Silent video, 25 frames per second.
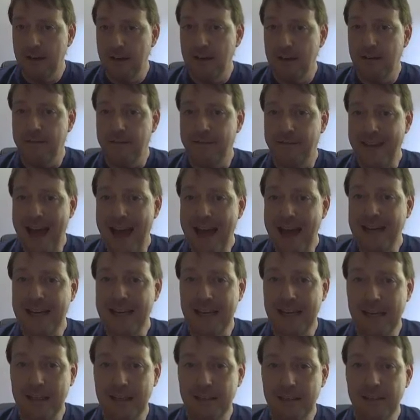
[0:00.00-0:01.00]
That
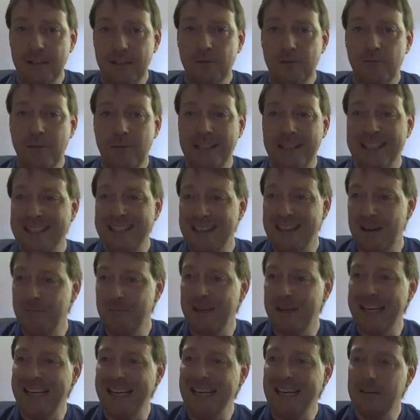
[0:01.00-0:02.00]
is when
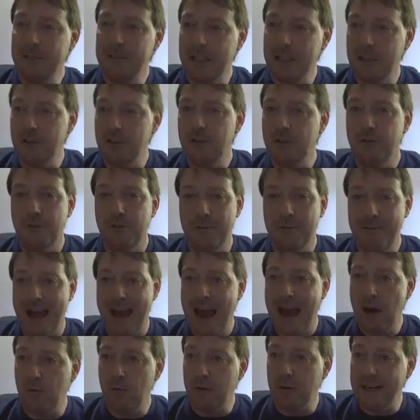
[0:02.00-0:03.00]
somebody comes into
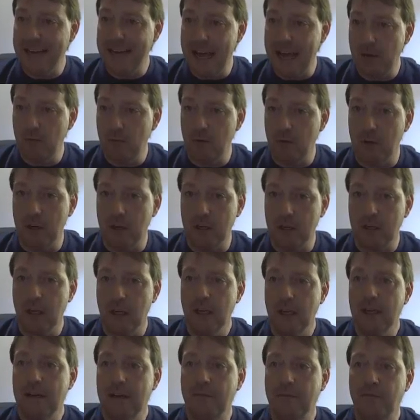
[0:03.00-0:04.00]
Empower Network,
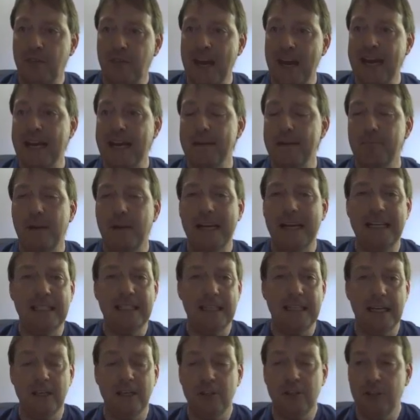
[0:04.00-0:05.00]
they get placed
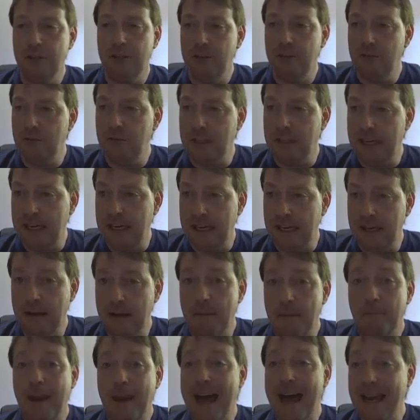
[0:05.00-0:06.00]
into the
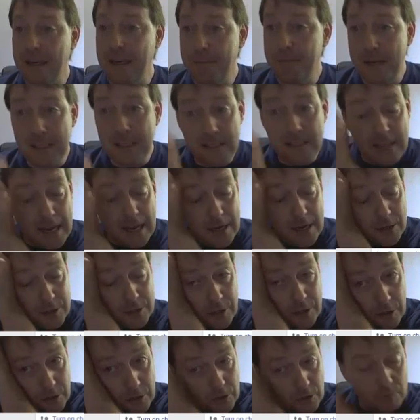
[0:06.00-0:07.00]
Platinum Insider
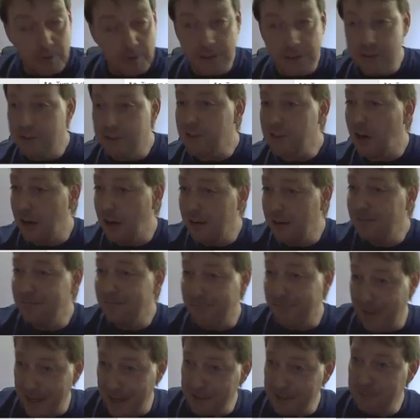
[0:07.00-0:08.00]
Circle, which is our
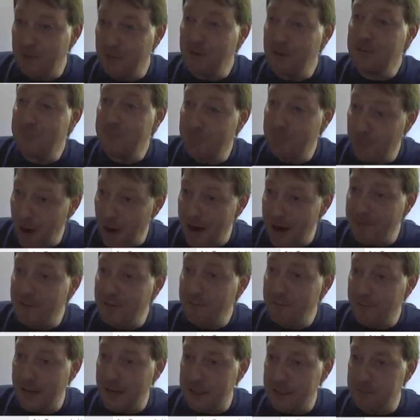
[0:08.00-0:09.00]
private
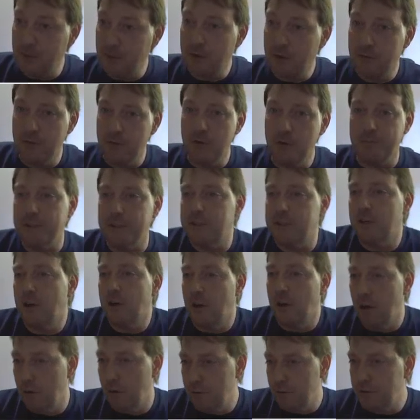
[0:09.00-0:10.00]
Facebook group. It's a
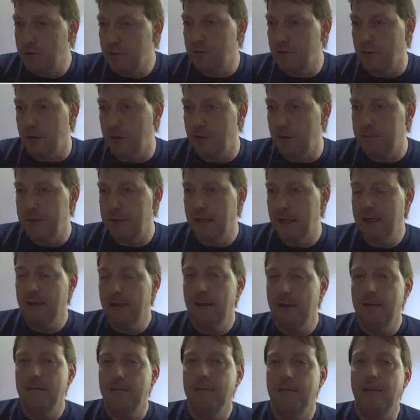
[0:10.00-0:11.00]
closed group,
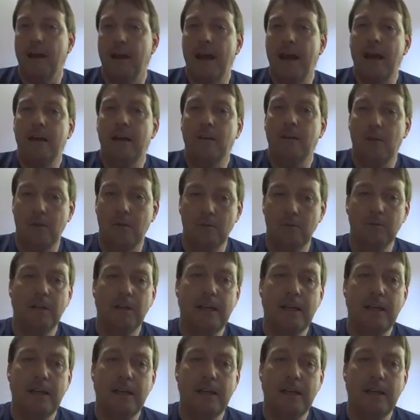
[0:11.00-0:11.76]
and only